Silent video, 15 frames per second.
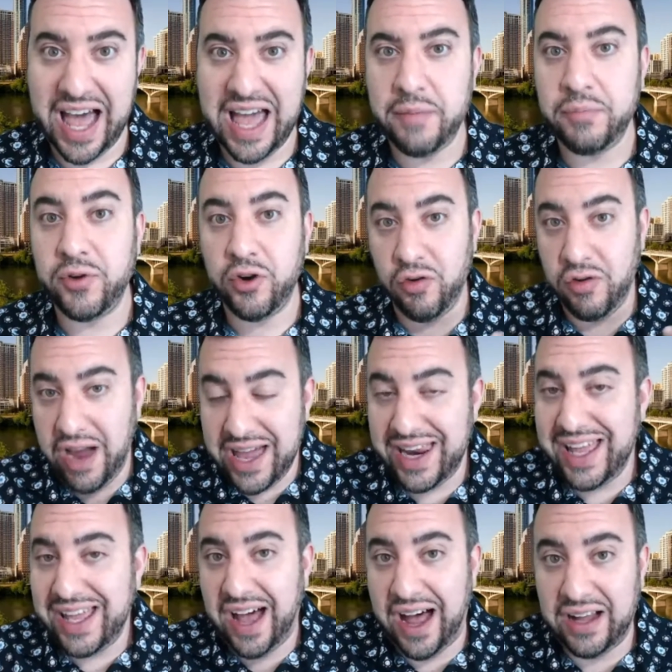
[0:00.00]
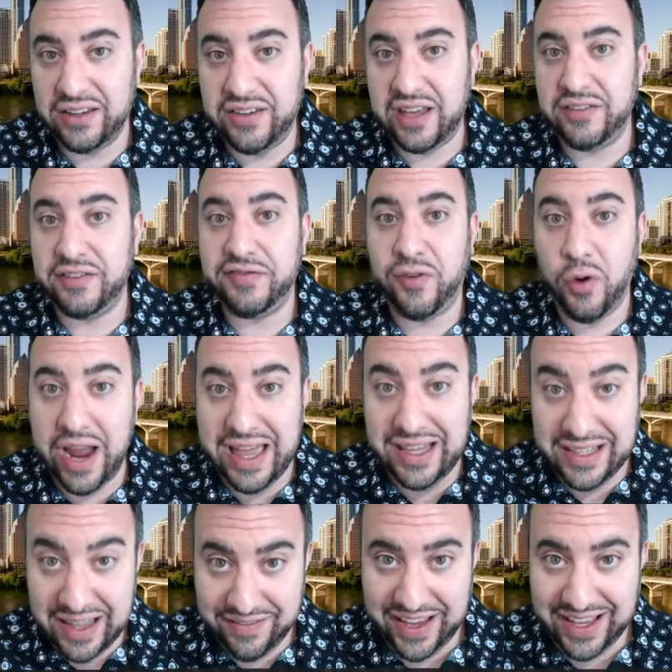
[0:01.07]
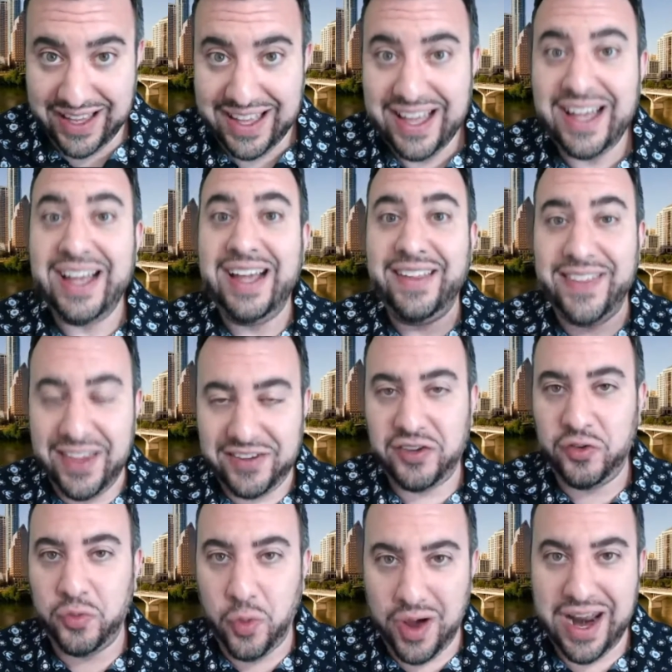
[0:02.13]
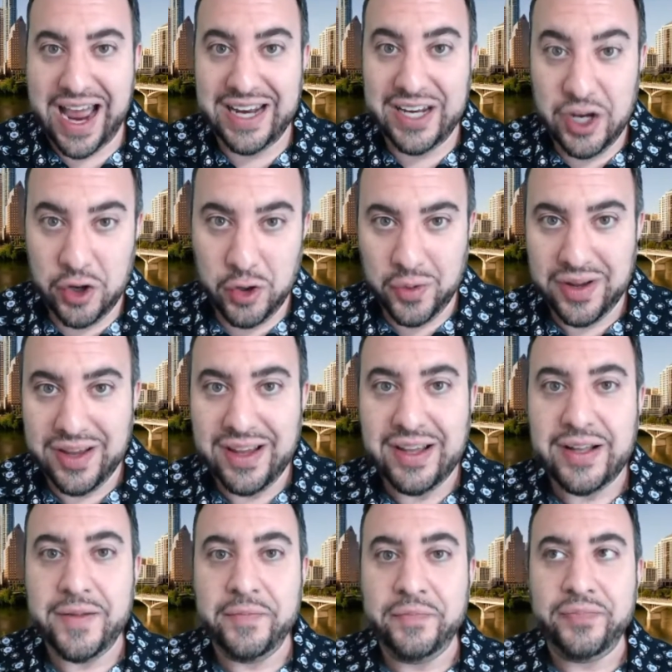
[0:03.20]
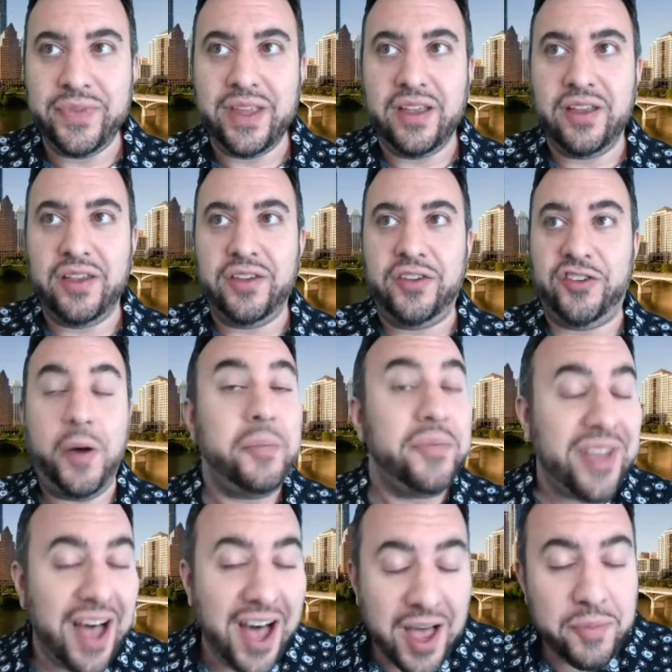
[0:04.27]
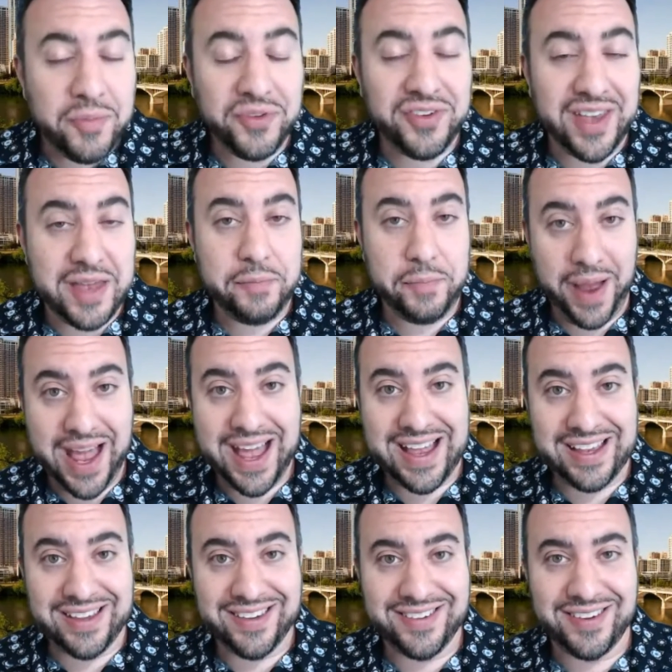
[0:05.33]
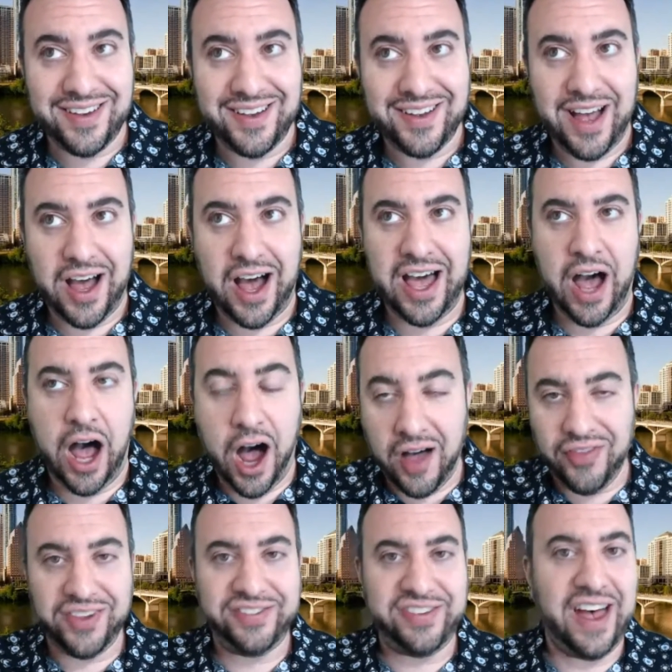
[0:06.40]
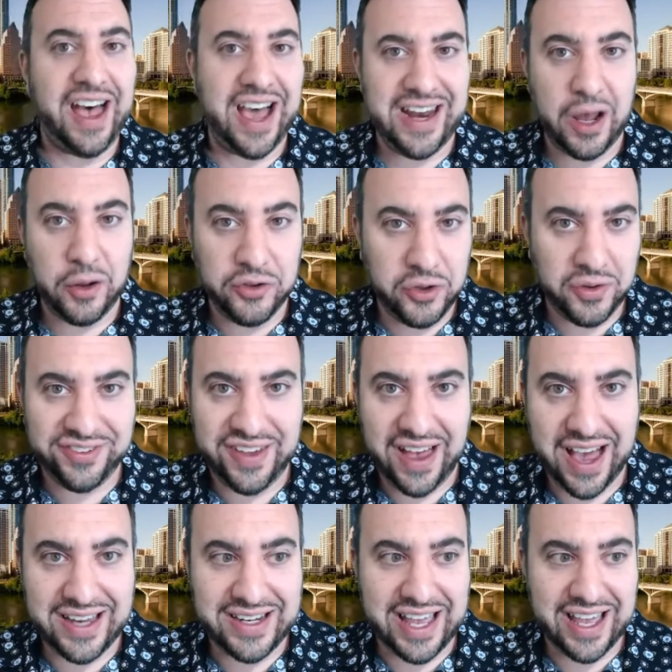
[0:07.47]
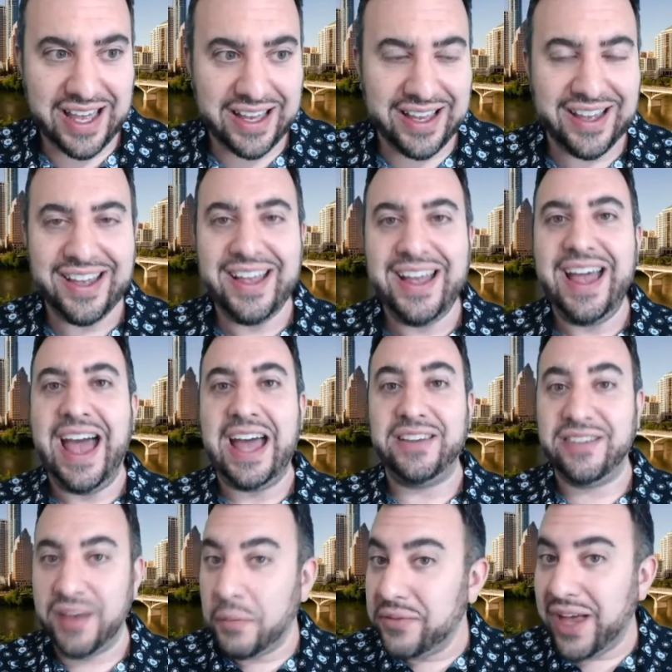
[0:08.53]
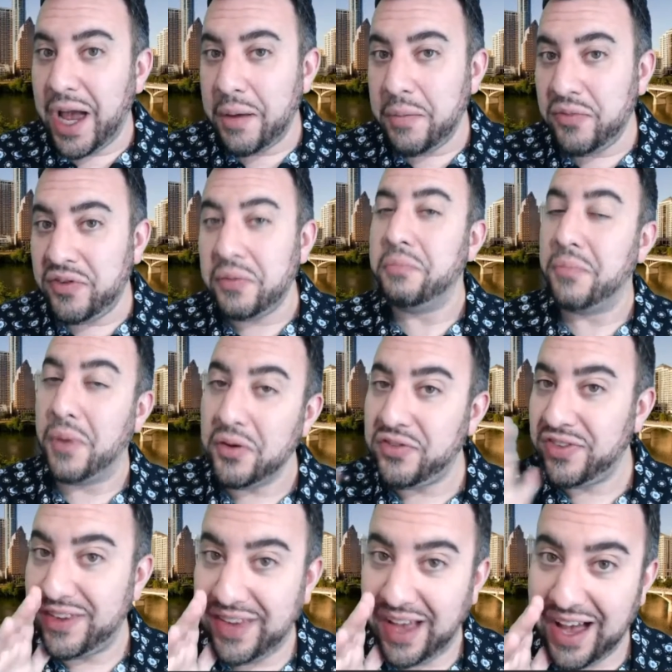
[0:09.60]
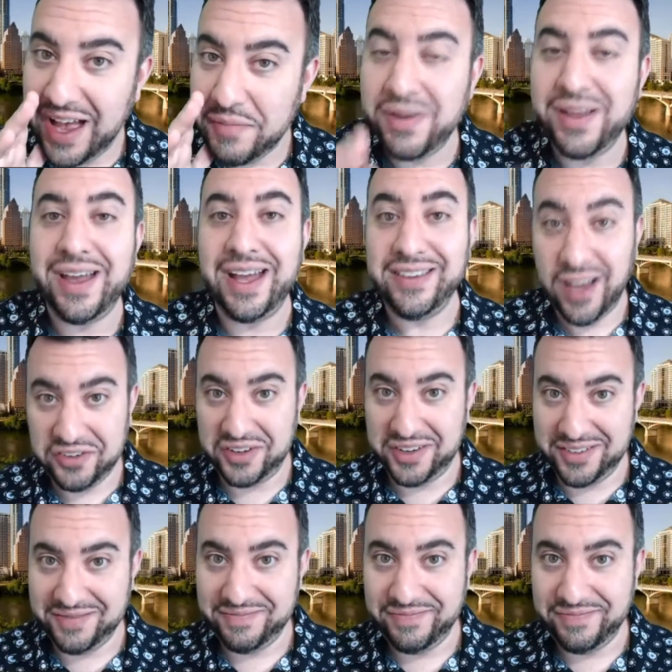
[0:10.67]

I'm creating content for a living. This is what I do. Sometimes it pays on the side. I'll do a side gig. And And sometimes, most of the time, it doesn't.